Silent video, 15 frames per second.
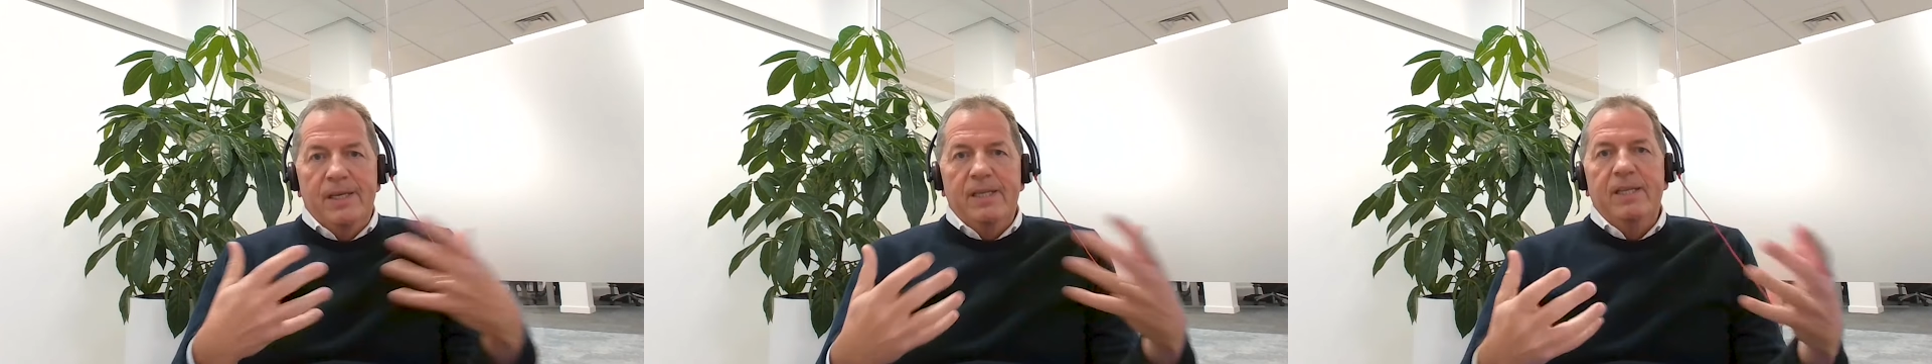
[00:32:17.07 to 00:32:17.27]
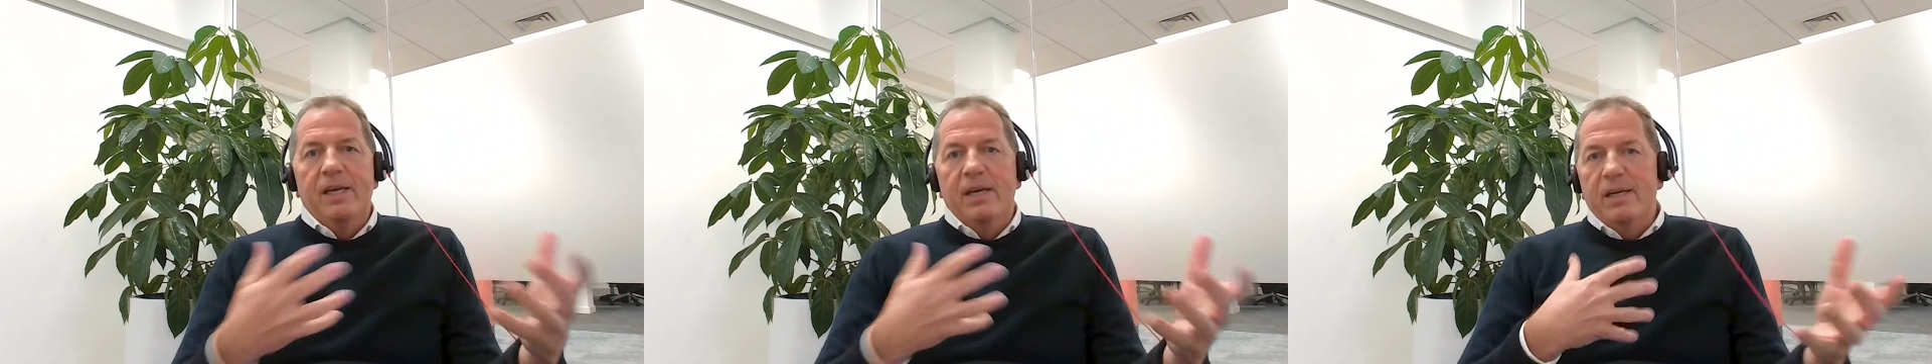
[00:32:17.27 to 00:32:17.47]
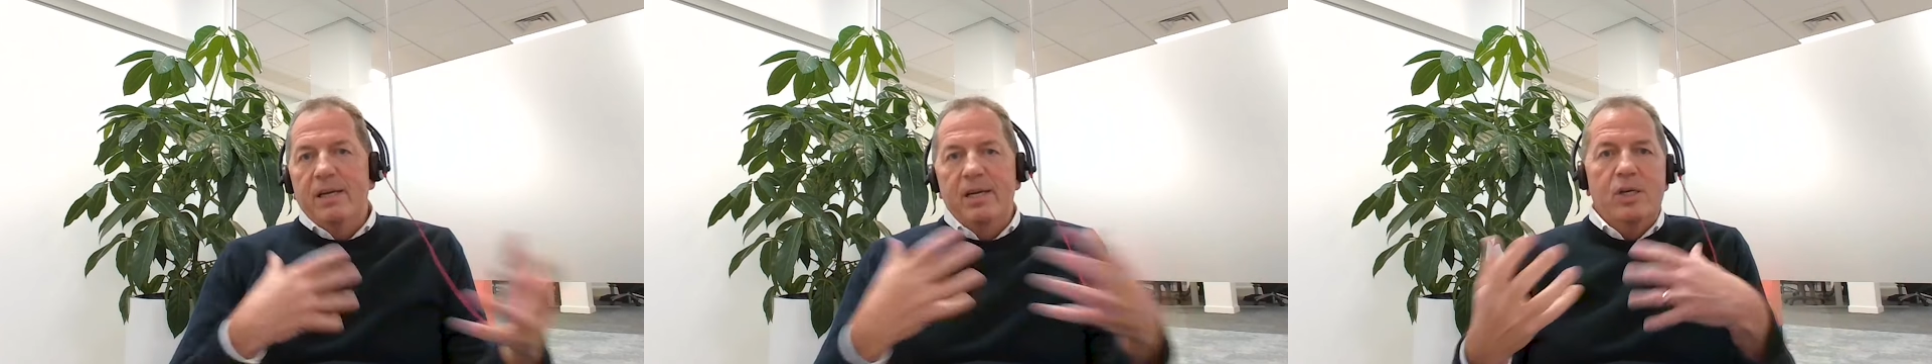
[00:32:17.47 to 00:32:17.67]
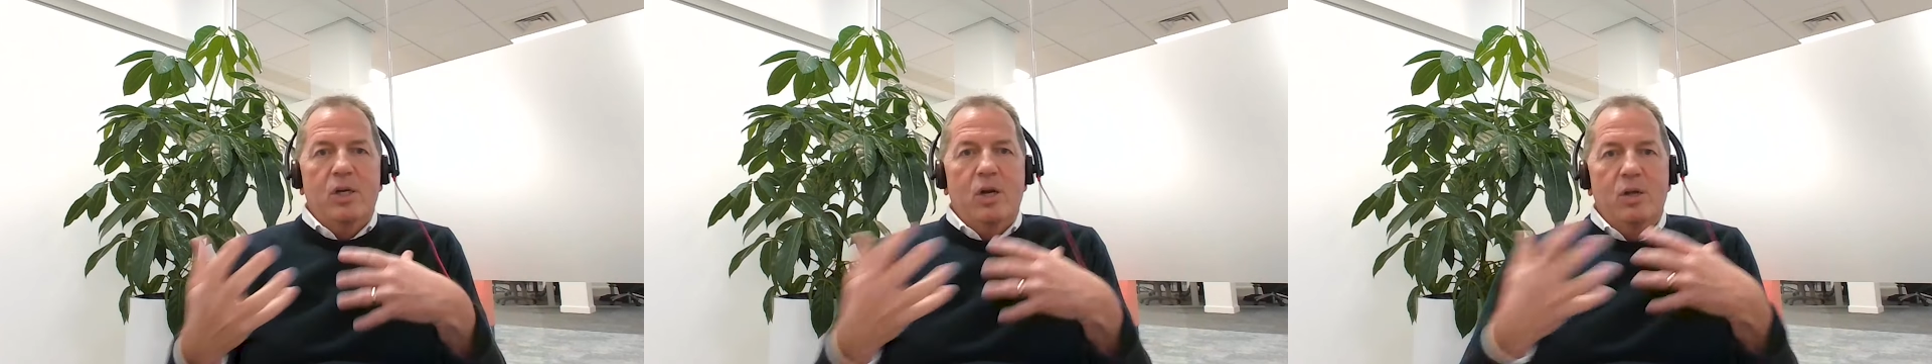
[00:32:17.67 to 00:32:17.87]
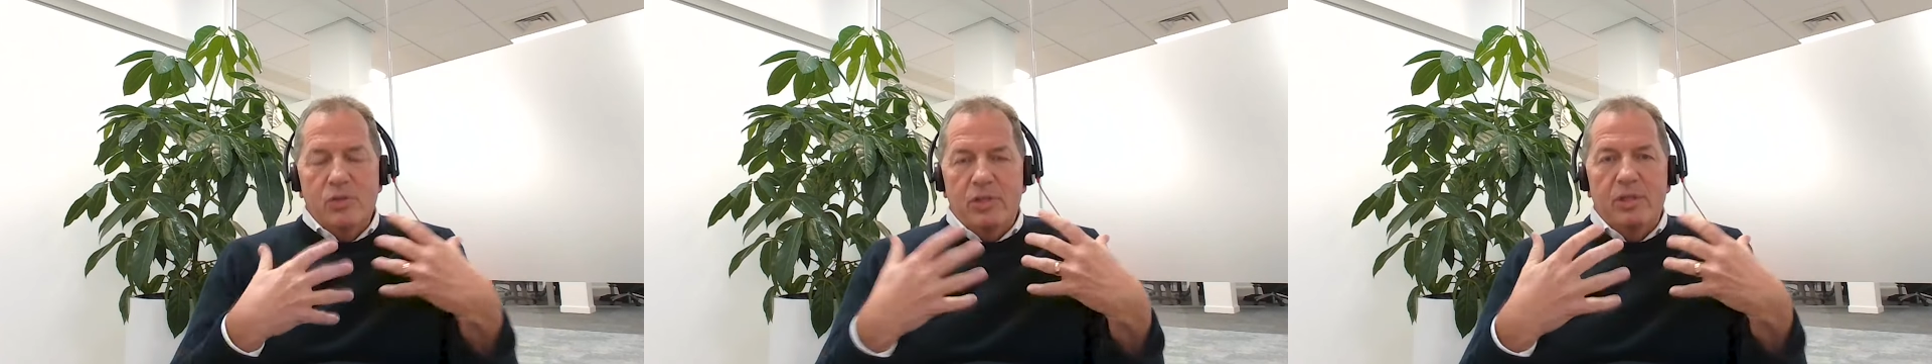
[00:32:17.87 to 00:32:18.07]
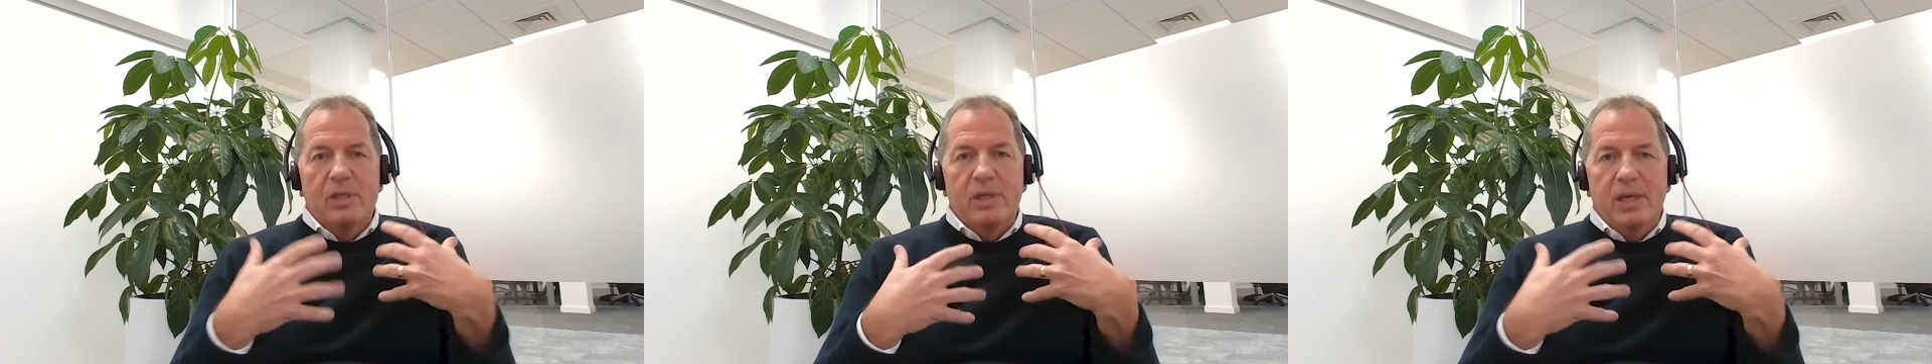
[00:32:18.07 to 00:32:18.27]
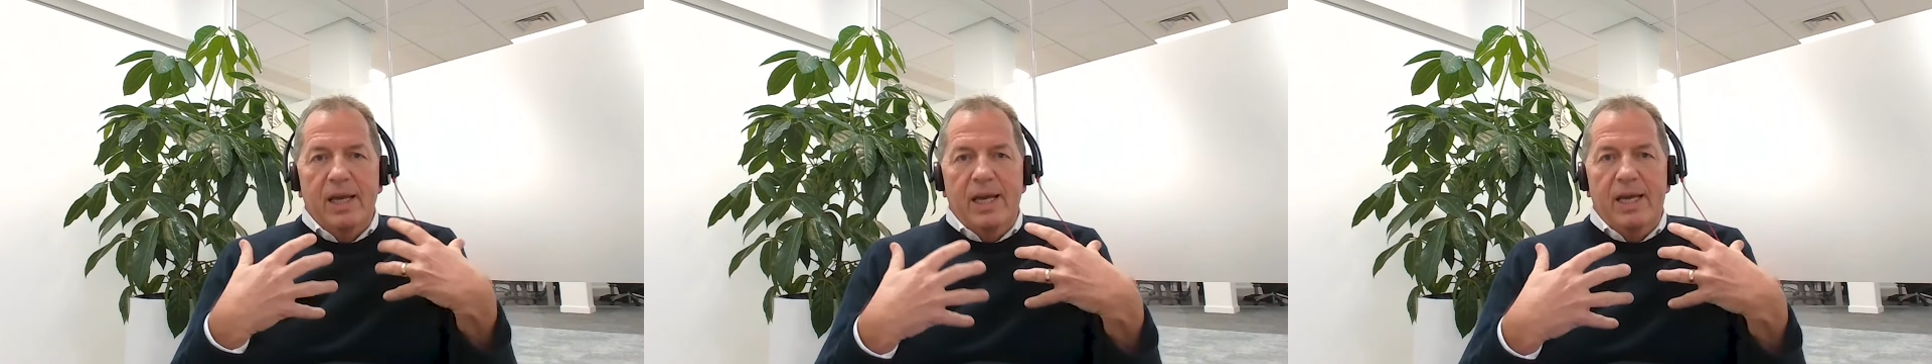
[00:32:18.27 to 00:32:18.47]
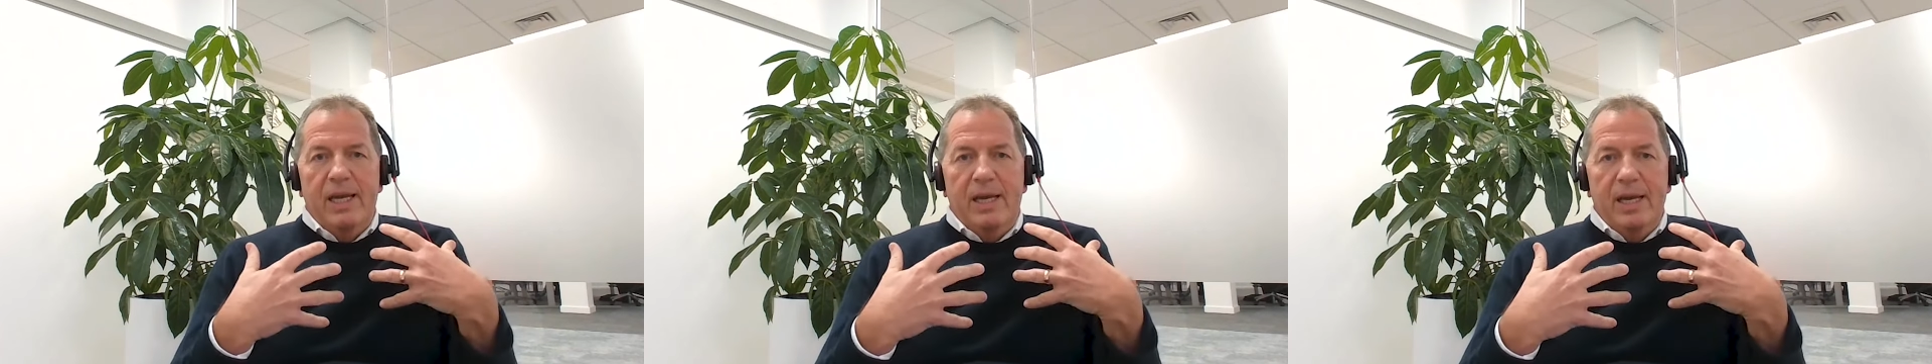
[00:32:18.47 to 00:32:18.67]
you know you're
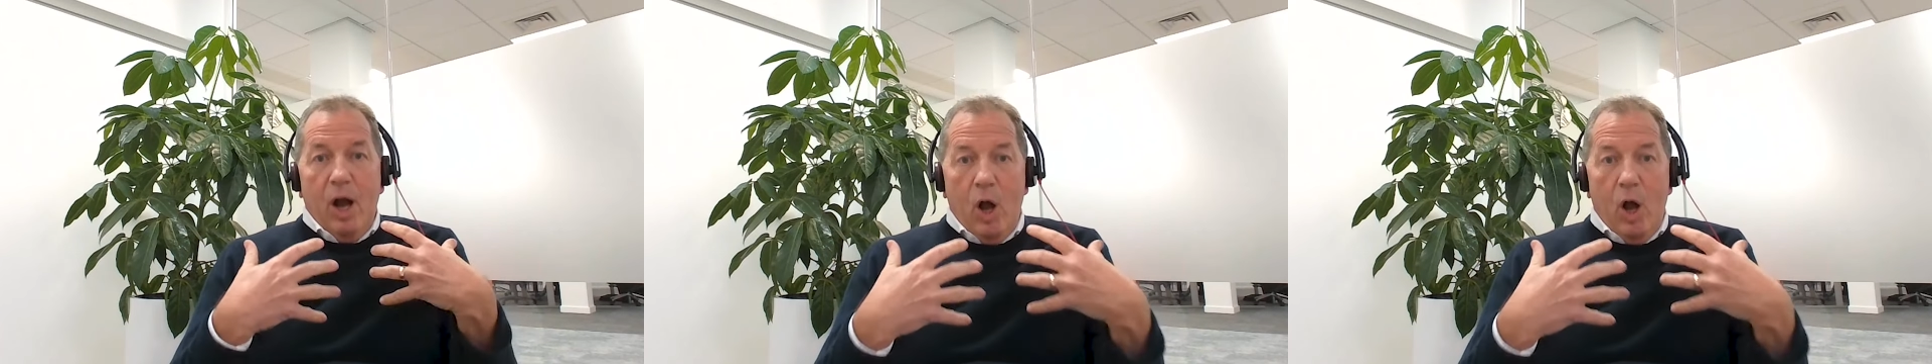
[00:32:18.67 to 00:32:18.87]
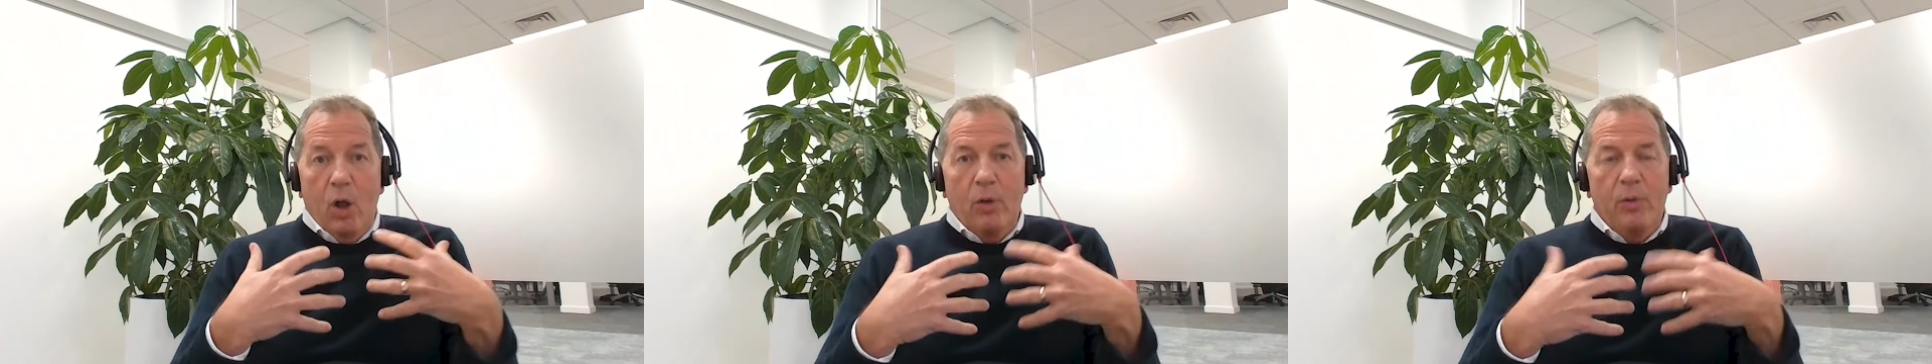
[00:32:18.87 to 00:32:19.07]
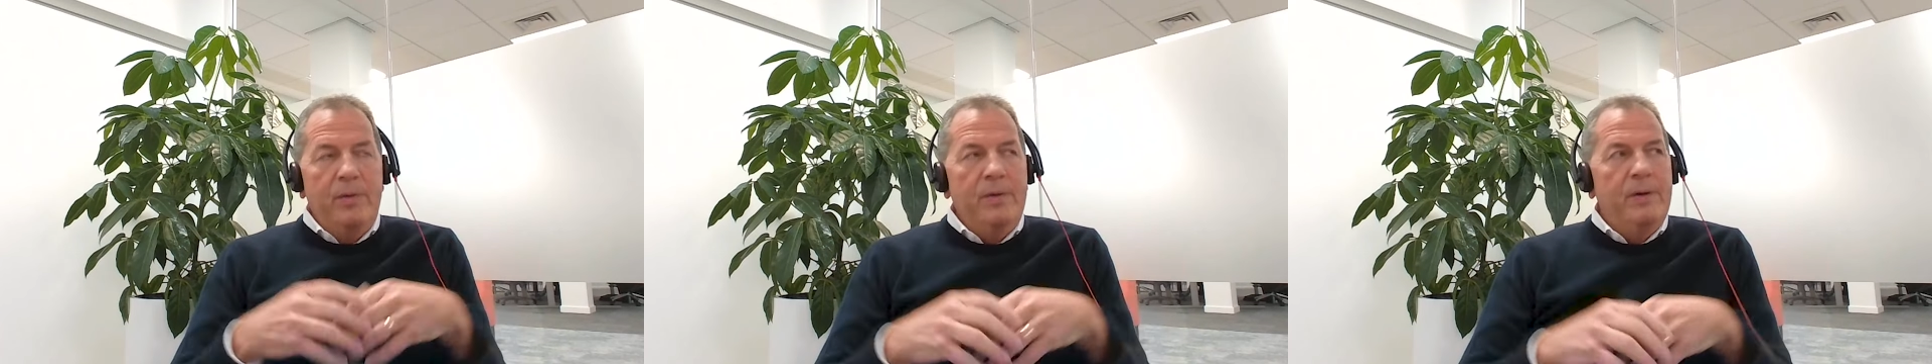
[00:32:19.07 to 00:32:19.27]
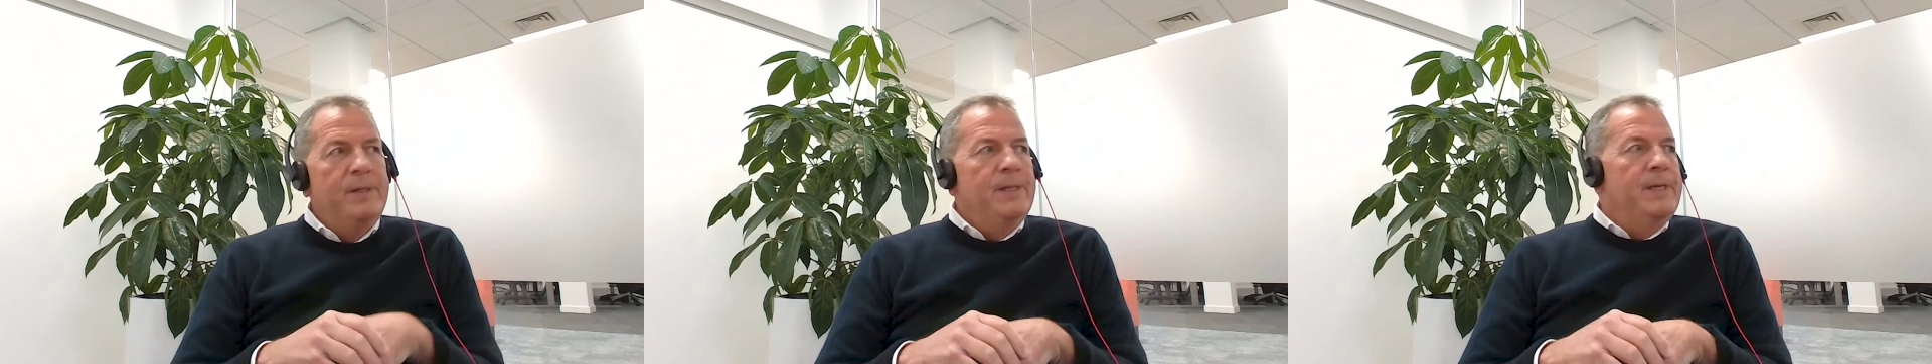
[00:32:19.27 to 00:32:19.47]
constantly on